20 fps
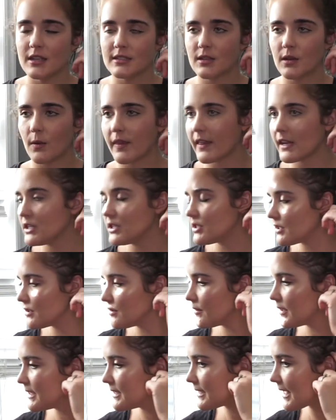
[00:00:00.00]
So what they
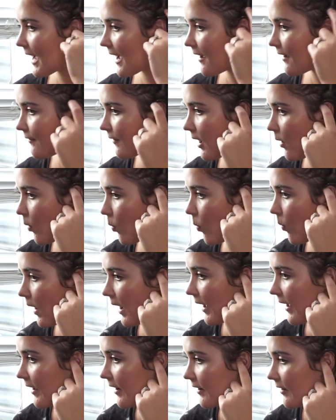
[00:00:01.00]
do is have a
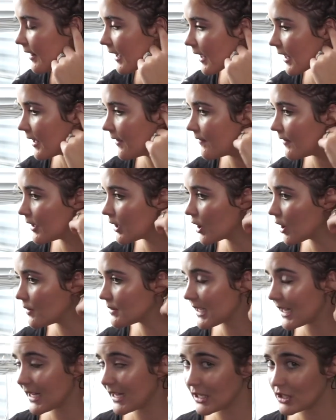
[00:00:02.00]
wire that even
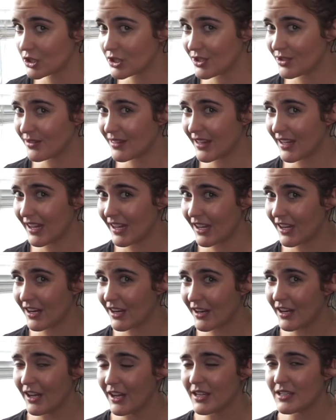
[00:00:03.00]
goes into the
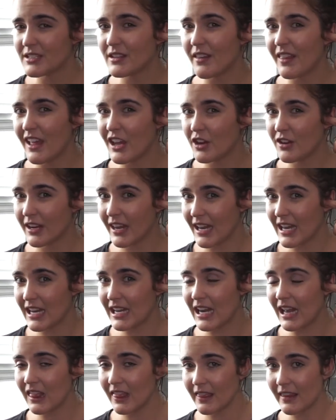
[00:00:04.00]
ear so that you're
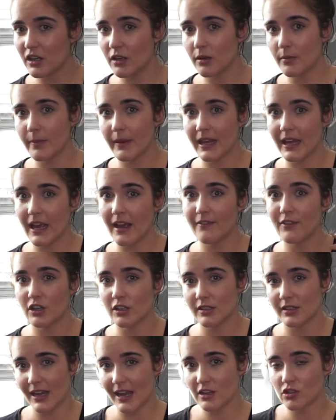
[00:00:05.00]
getting a little bit of your
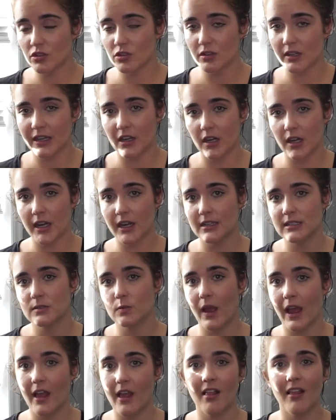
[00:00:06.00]
natural hearing as
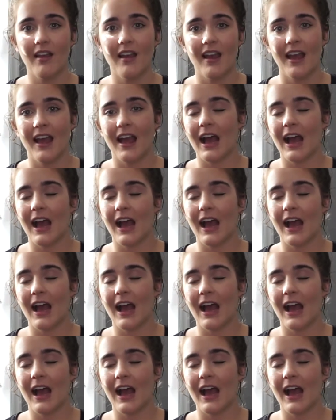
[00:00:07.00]
well.